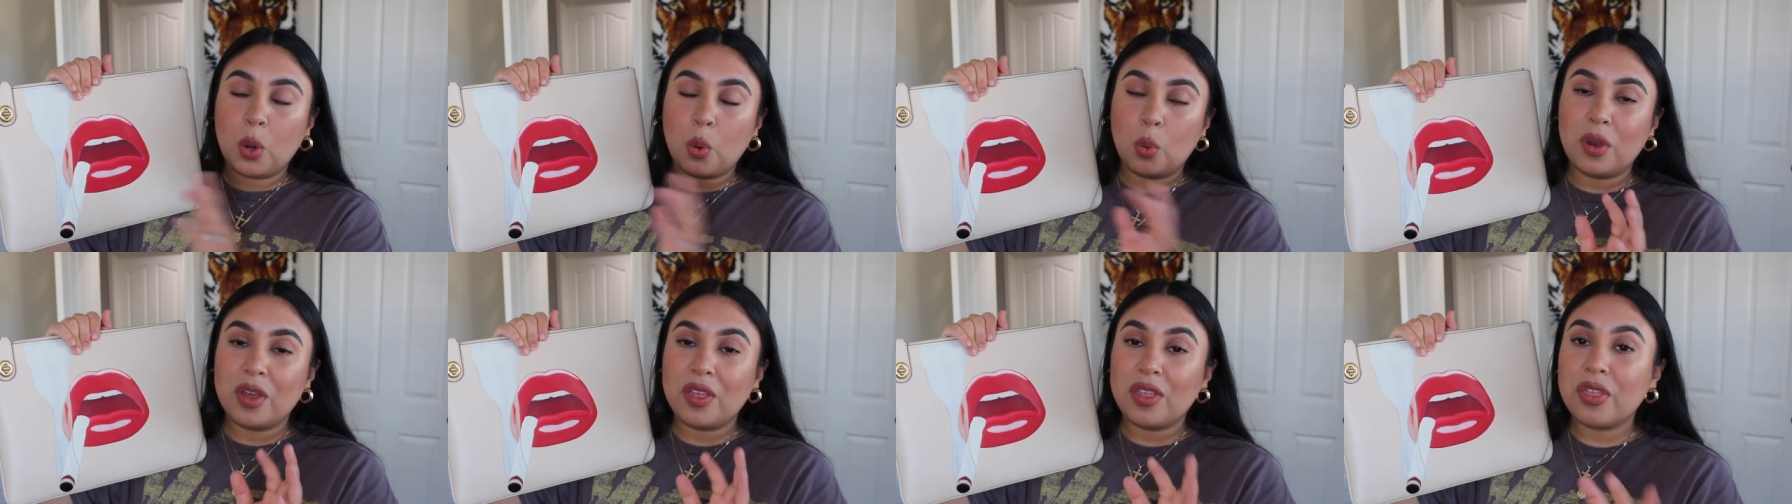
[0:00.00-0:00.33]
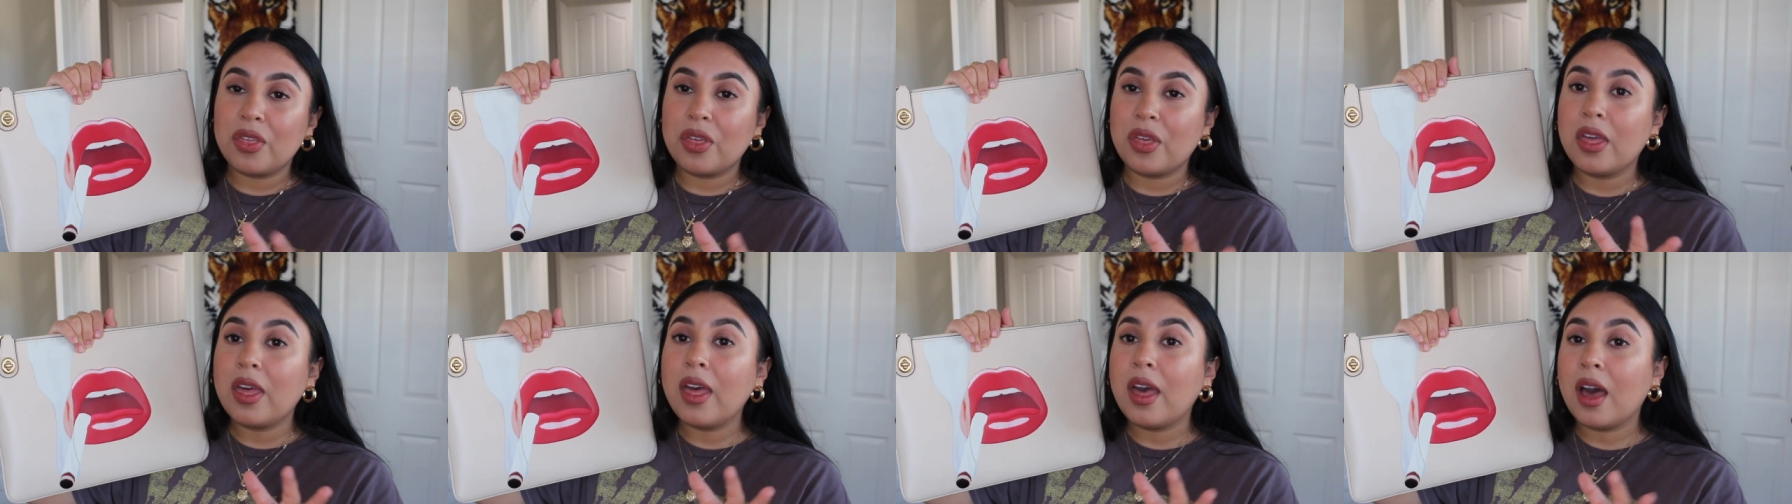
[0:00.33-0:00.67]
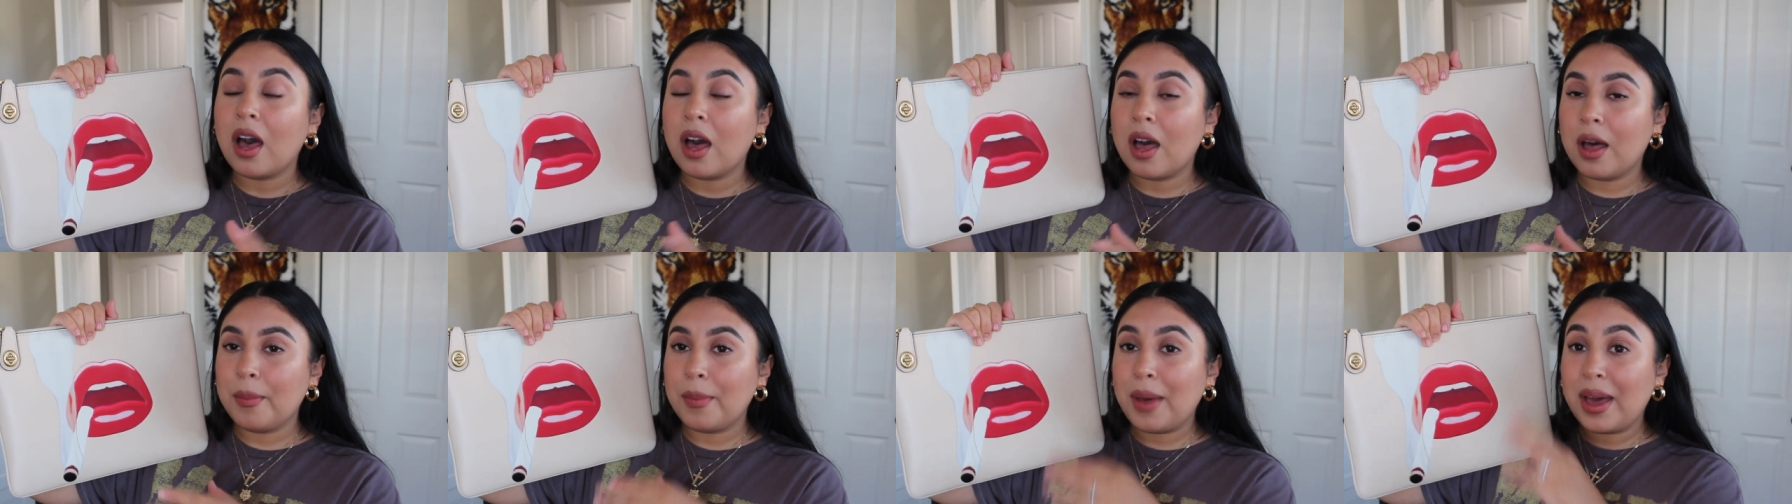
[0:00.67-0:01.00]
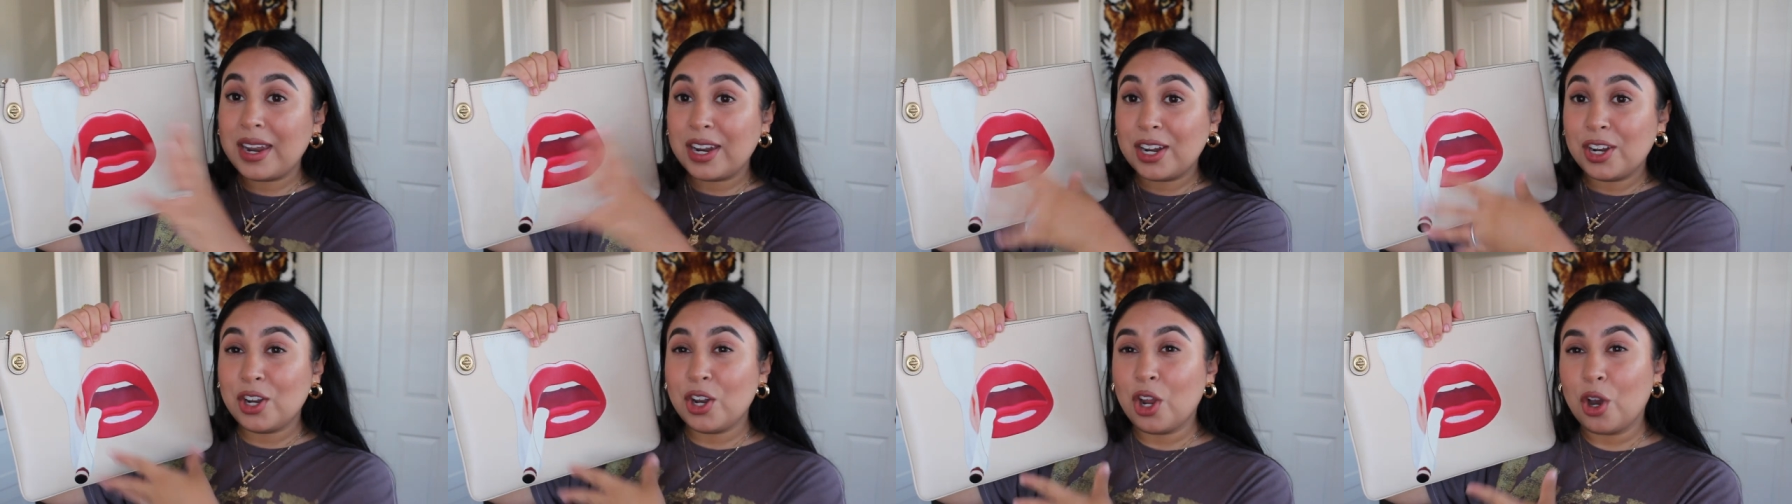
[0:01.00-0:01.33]
with um,
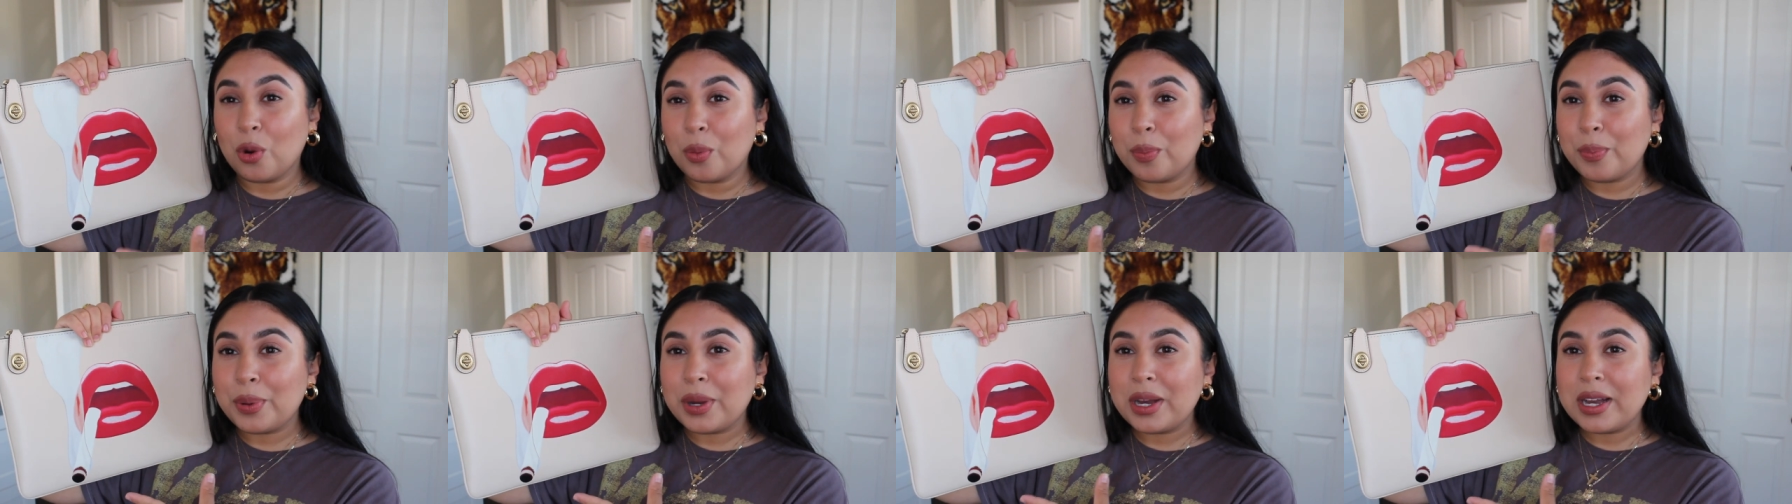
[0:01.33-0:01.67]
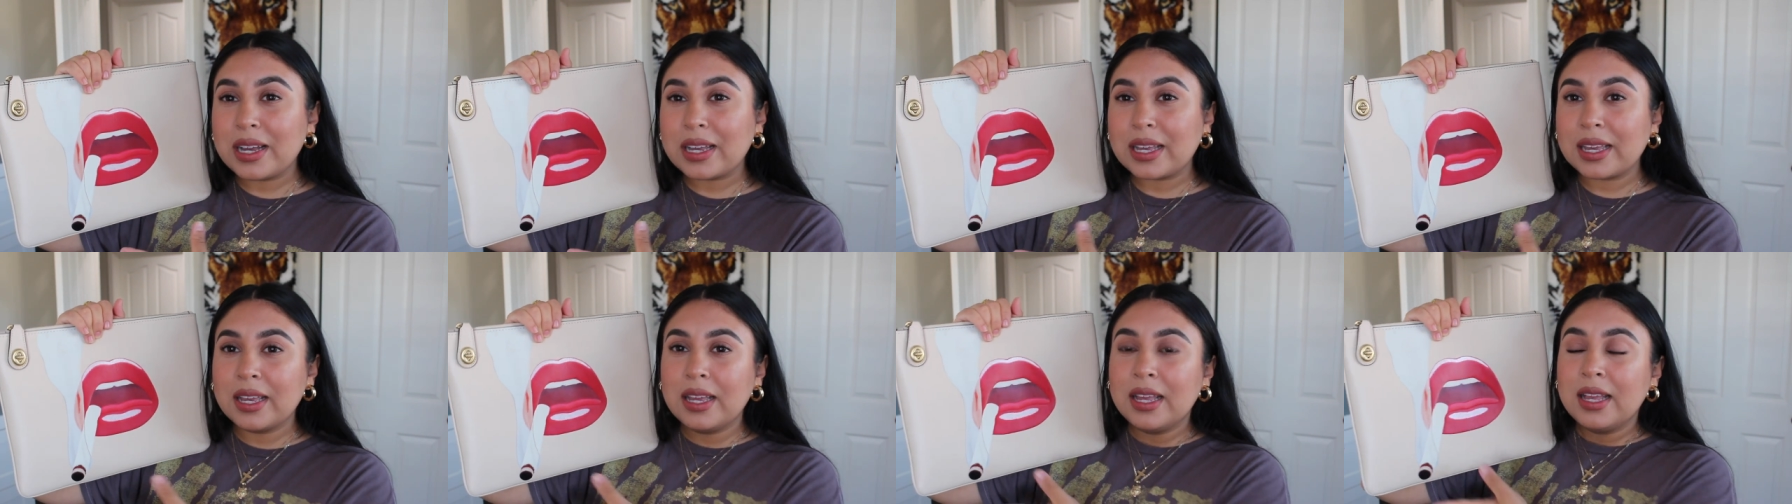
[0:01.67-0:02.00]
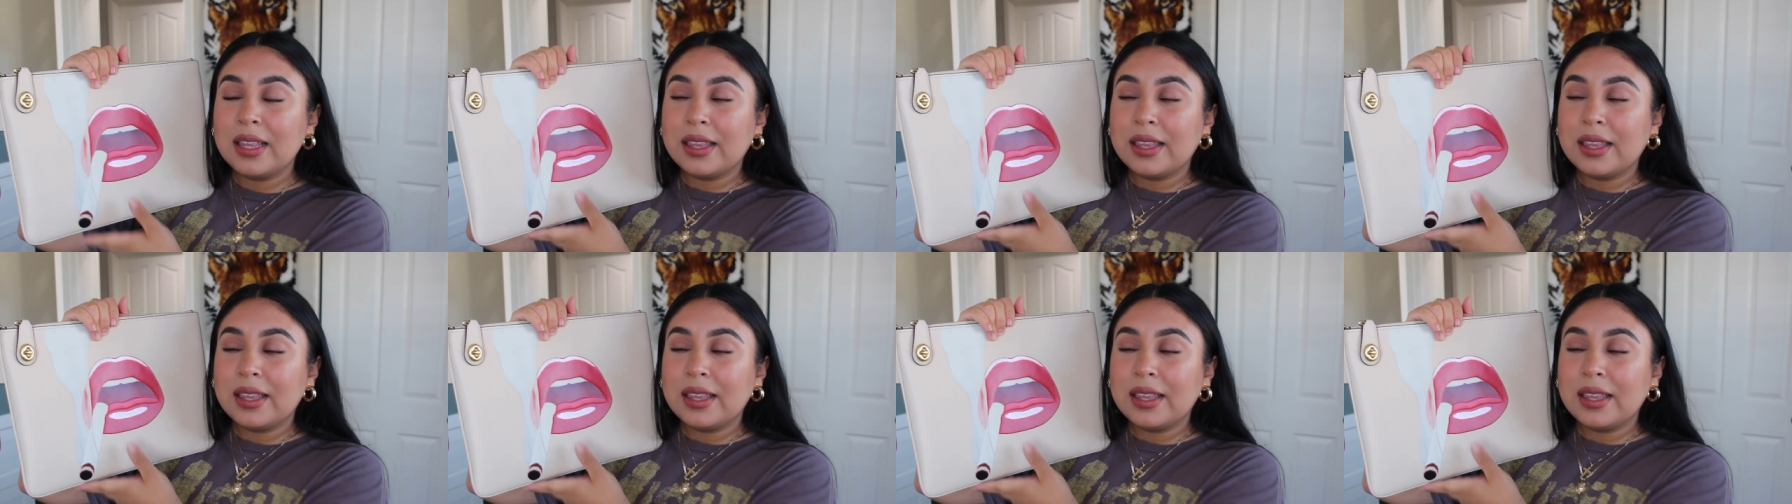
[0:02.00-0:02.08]
on a notebook,